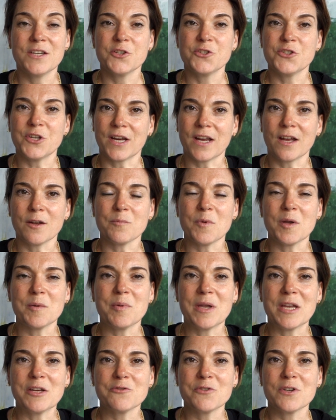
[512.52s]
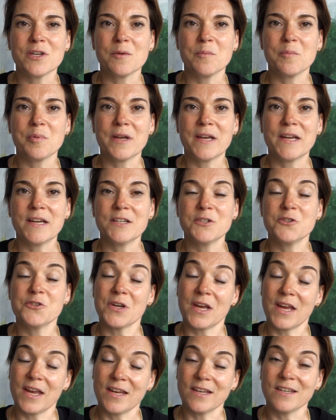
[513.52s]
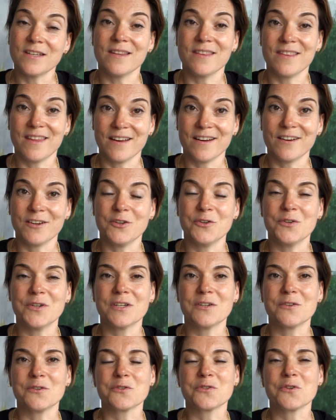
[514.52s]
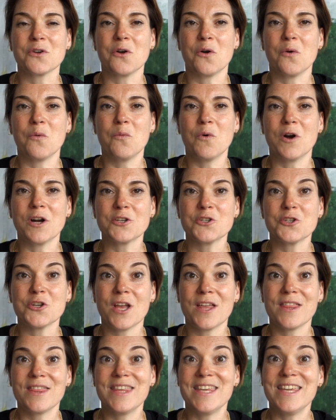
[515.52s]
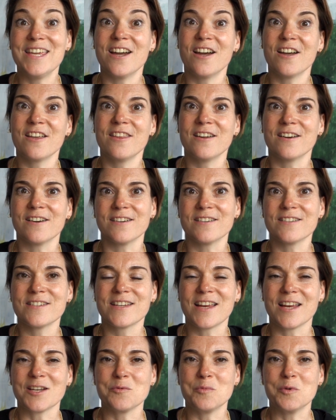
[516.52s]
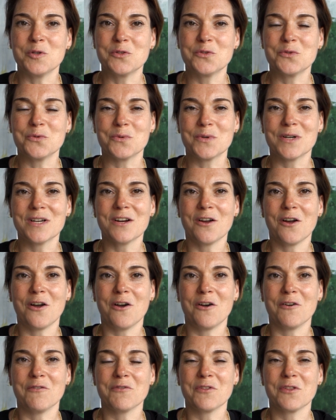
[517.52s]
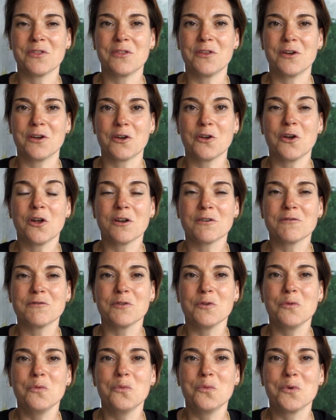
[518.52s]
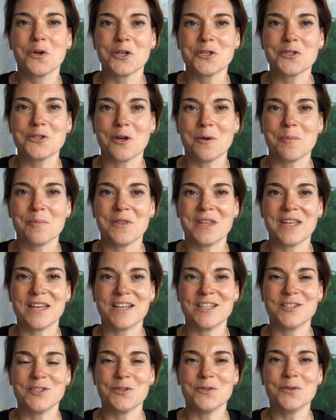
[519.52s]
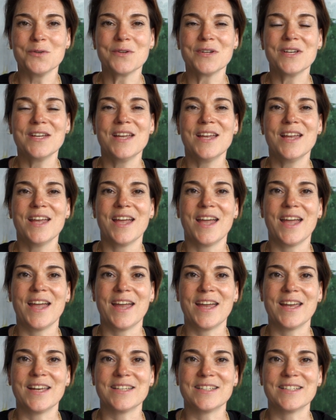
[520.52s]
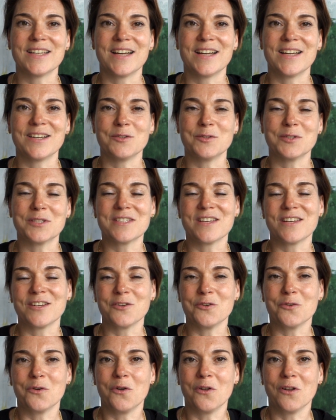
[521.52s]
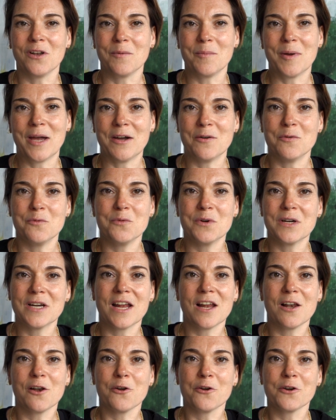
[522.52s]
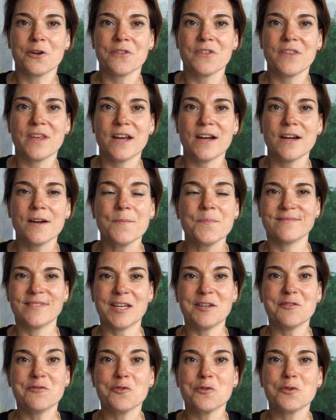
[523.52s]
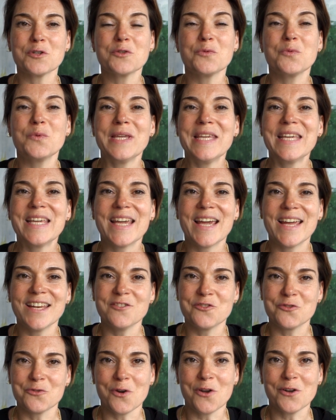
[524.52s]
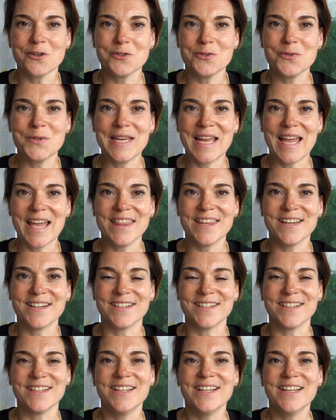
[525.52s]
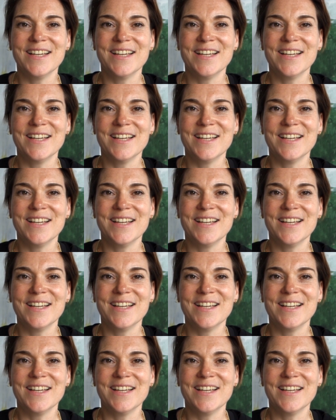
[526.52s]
Check out my Patreon page, and there you can also watch the other sketchbook tour of the colorful workshop that I took and I will tell you all about what I learned there. And of course, we can draw together.